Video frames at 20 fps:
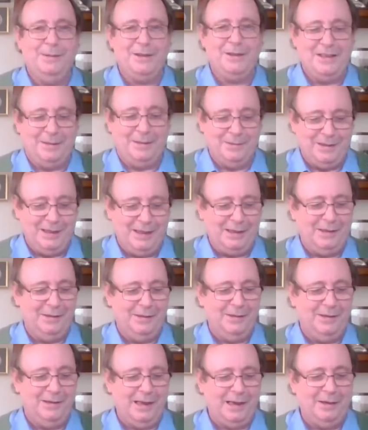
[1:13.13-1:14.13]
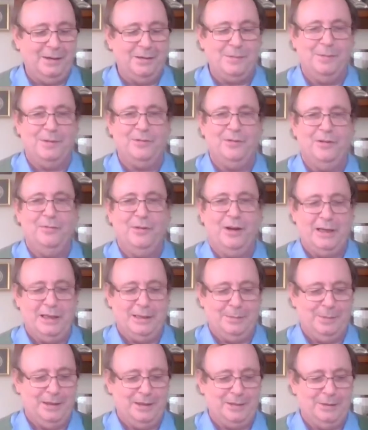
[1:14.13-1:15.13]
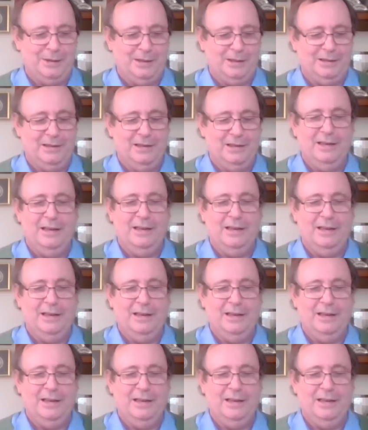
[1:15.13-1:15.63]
Simon. Thank you so much for inviting me as well.